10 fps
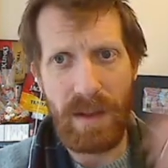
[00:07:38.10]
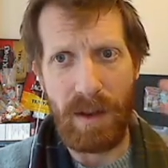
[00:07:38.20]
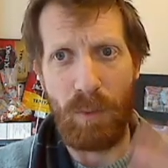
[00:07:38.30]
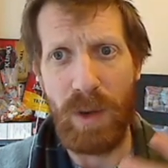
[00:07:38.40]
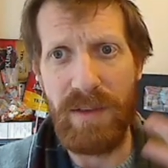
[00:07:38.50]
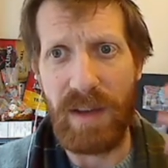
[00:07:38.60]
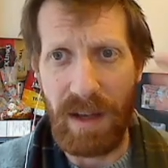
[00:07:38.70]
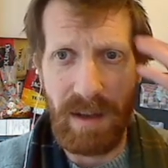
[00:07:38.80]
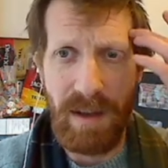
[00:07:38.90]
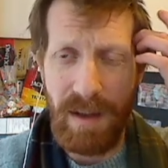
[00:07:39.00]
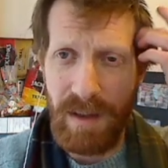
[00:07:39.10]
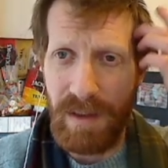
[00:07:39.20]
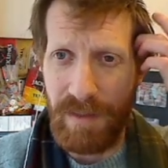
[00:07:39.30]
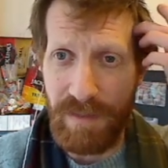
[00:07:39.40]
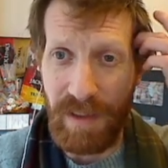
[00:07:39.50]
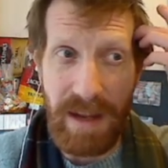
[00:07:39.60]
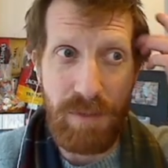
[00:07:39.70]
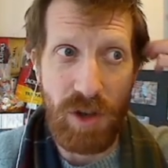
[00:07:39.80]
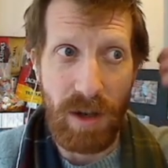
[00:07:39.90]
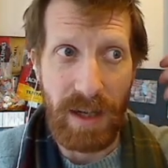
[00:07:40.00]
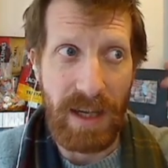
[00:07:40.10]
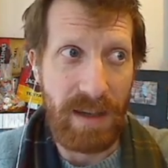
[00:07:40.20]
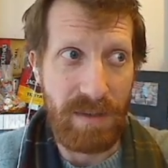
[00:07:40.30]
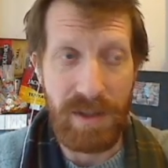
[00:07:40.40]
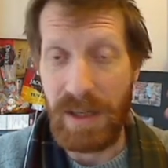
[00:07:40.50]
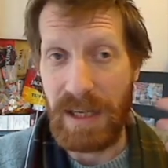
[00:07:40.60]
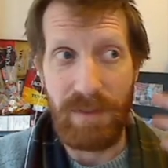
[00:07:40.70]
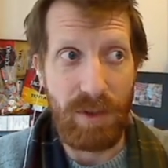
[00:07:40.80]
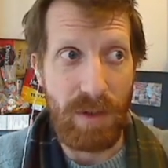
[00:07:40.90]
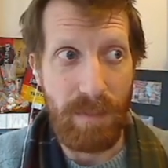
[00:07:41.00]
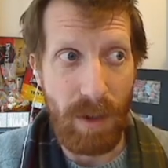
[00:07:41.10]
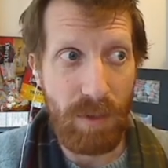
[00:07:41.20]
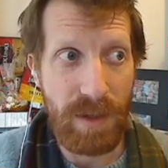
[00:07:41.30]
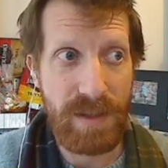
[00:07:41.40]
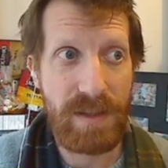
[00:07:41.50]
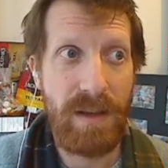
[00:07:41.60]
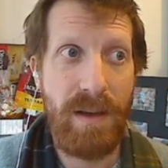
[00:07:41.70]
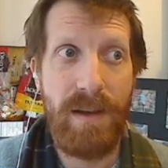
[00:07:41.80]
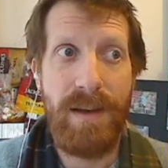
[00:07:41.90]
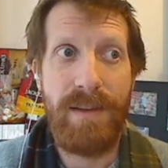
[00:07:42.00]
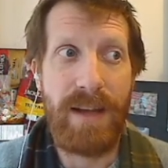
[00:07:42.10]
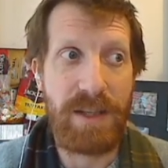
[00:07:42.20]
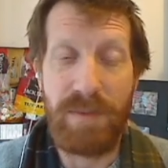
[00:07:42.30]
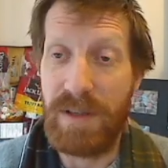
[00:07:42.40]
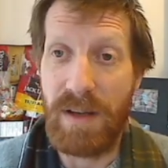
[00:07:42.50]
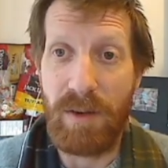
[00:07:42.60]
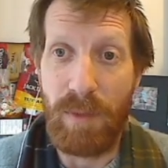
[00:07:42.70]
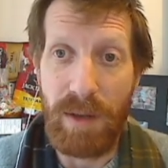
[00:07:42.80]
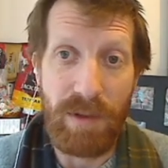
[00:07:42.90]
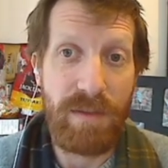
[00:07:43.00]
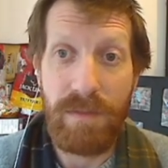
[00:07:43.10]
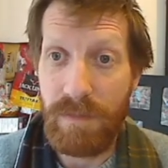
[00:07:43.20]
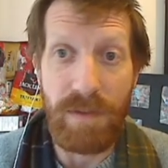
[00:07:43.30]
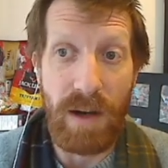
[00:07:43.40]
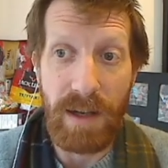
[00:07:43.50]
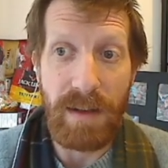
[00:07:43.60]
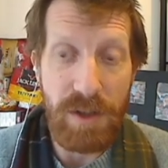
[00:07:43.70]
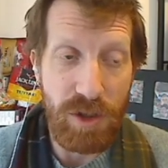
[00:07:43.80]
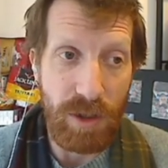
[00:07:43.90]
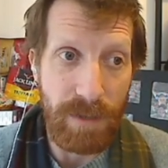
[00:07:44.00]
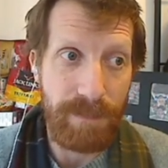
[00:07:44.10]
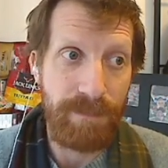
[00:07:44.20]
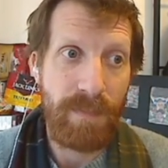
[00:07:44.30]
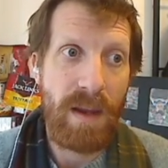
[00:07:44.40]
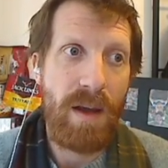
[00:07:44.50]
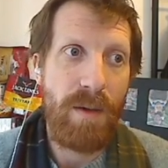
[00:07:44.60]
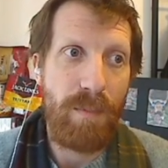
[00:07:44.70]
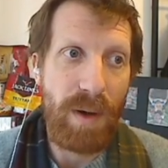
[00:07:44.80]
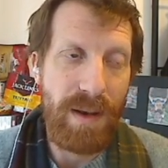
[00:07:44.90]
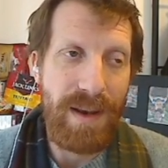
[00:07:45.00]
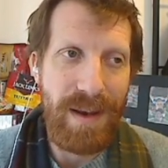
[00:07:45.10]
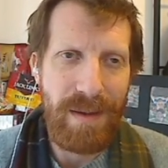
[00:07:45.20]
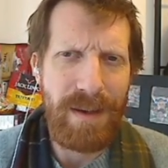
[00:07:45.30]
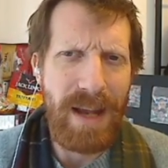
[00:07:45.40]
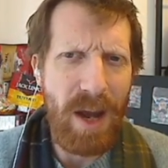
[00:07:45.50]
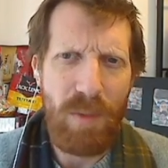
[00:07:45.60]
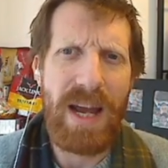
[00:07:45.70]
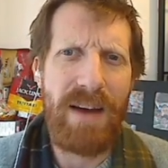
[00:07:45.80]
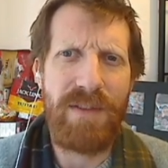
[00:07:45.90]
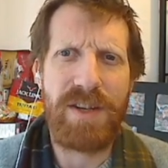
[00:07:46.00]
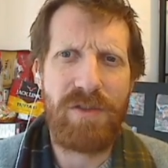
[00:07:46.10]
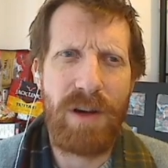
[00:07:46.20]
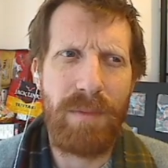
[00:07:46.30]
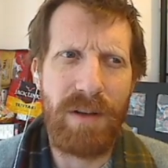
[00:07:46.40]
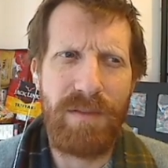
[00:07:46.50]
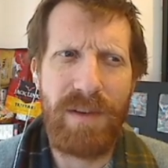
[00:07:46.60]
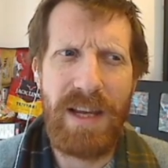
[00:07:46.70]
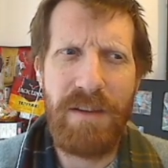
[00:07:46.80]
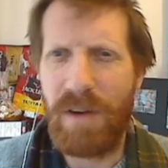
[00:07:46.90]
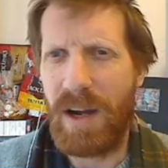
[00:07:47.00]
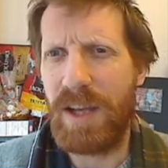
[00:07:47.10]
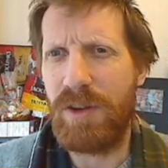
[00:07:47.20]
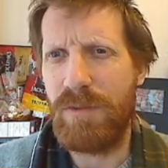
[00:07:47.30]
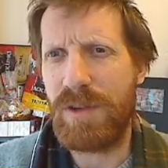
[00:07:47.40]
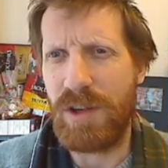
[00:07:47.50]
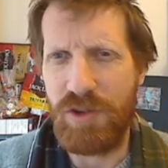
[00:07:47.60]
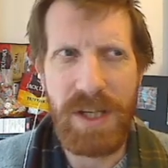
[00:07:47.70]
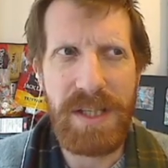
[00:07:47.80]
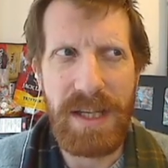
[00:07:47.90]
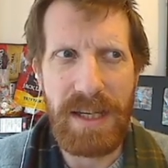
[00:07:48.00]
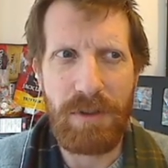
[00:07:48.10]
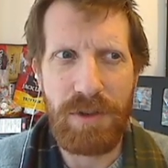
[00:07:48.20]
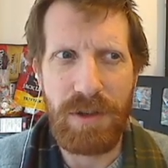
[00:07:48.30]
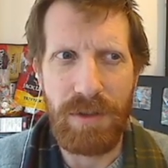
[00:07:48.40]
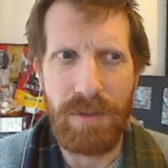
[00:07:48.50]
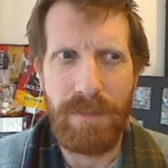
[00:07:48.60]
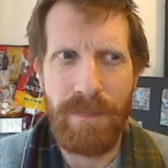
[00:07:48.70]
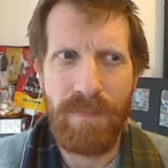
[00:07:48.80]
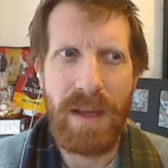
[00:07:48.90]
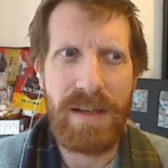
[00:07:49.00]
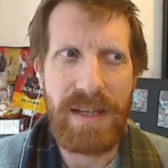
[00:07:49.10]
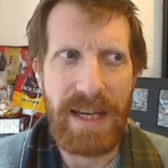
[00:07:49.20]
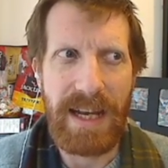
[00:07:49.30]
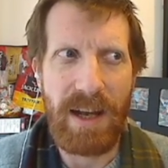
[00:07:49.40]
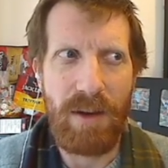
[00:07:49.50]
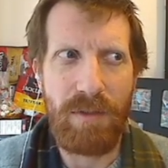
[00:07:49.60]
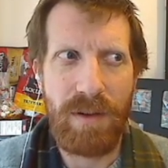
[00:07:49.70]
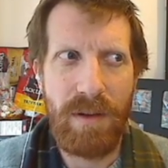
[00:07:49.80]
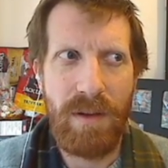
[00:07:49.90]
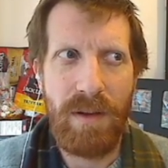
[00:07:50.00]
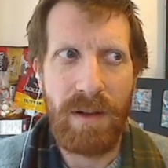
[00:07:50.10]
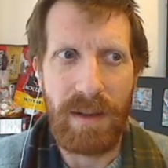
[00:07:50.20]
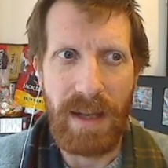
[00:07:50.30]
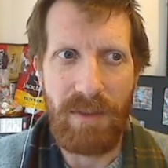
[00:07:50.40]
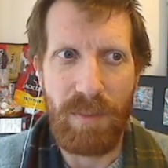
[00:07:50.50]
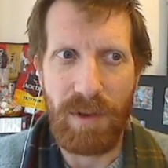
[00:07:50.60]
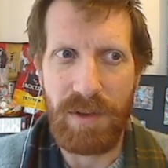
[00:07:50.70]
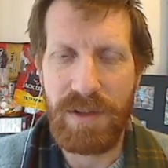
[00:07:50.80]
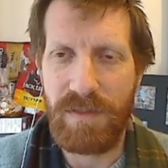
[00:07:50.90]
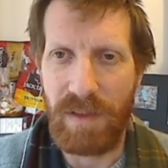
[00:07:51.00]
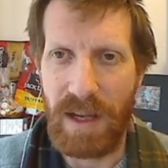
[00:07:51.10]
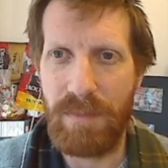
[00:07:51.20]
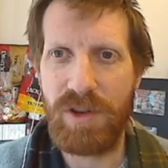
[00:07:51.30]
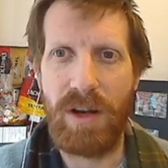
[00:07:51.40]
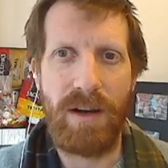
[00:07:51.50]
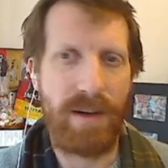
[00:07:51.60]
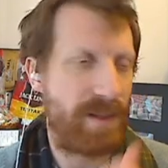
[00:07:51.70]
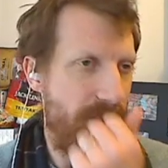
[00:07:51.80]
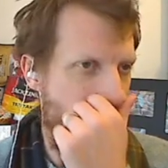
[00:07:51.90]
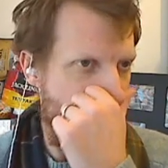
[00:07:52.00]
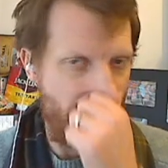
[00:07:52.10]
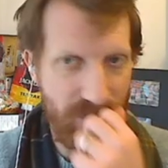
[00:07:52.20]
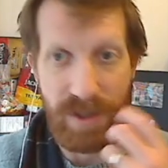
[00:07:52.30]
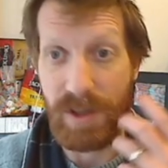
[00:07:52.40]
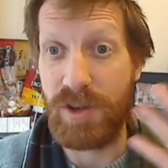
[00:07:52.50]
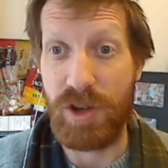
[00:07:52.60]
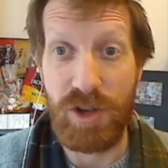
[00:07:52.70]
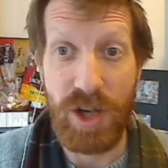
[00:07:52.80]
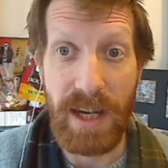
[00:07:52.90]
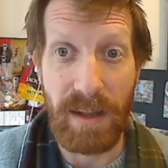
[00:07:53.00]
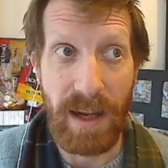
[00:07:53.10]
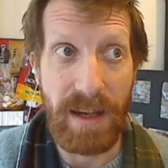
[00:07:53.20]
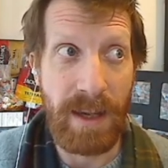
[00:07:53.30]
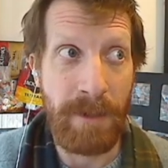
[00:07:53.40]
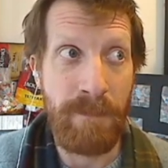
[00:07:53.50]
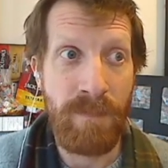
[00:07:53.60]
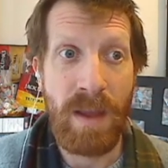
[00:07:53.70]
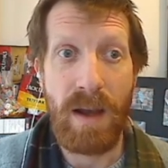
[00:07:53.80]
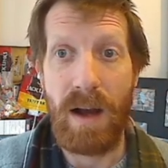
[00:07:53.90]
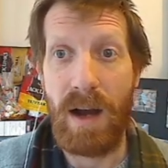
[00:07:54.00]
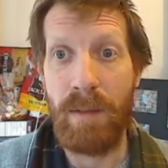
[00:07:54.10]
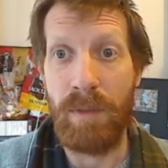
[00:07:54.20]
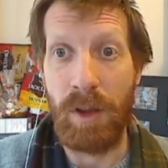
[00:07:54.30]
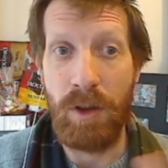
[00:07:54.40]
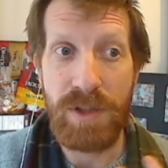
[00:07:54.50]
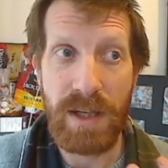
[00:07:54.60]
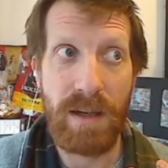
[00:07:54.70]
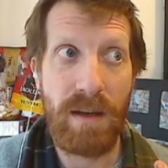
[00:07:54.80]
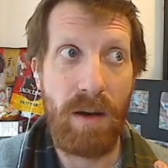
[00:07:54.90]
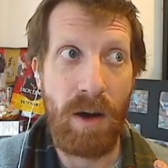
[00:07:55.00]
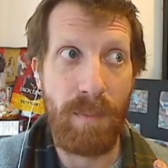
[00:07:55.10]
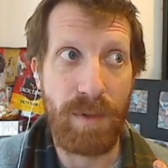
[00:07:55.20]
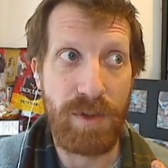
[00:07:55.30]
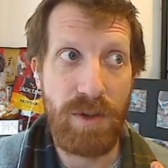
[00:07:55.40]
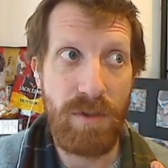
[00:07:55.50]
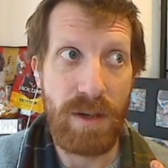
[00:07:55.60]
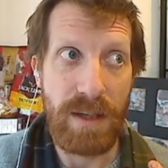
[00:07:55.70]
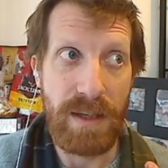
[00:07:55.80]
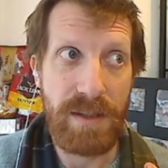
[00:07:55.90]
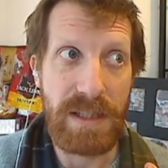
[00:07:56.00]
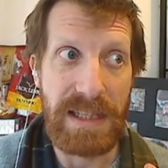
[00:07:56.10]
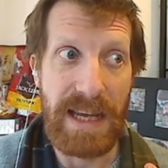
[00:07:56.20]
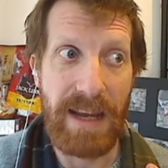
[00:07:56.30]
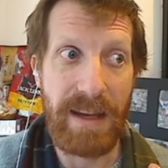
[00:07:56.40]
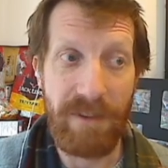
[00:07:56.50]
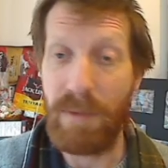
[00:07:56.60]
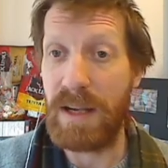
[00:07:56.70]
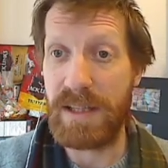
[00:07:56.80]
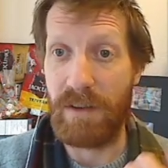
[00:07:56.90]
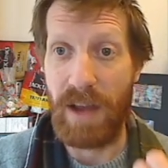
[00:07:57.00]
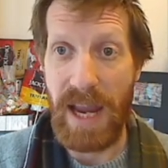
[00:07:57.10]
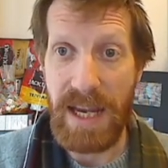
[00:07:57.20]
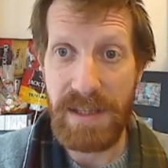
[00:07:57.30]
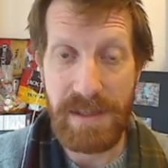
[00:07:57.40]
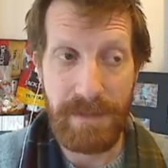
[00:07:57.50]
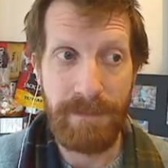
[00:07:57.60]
weaving Flame Shock in to give you a bonus. That's been done away with. Fine, that's good. But now we have this trouble of, if I use a GCD or two to get out Lava Bursts, Flame Shocks, to Chain Lightning, I'm losing opportunities to give myself haste